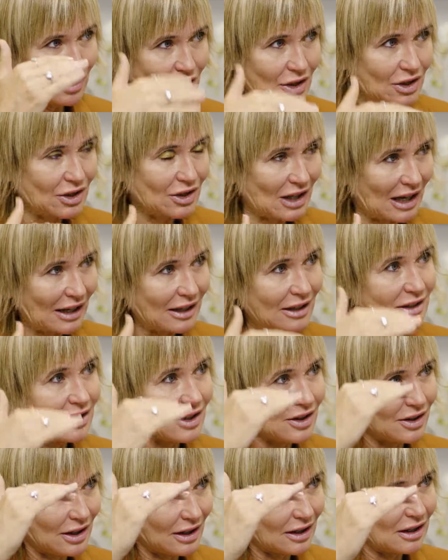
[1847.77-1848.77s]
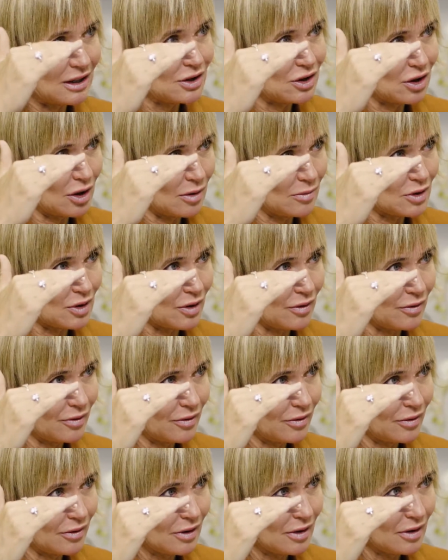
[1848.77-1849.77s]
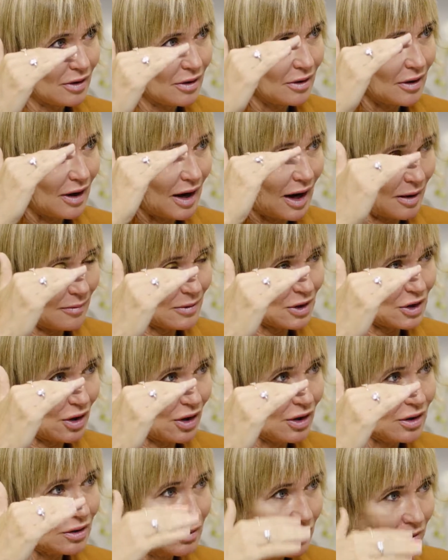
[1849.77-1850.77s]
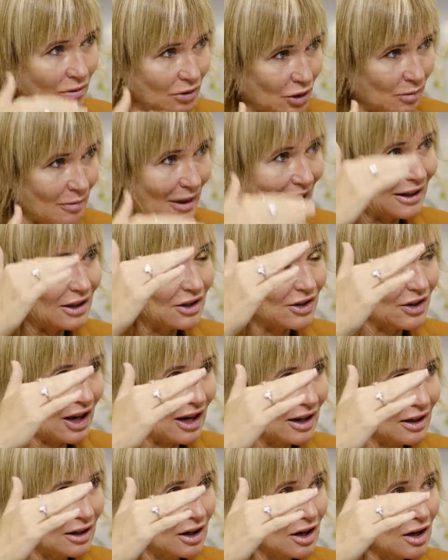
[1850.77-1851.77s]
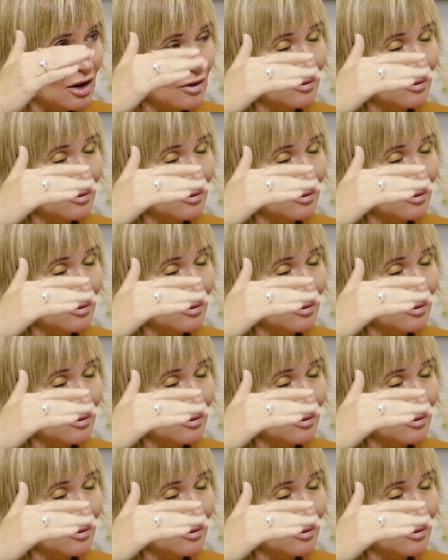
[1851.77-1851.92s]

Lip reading: which is starting to think in terms of Amazon, you manage that,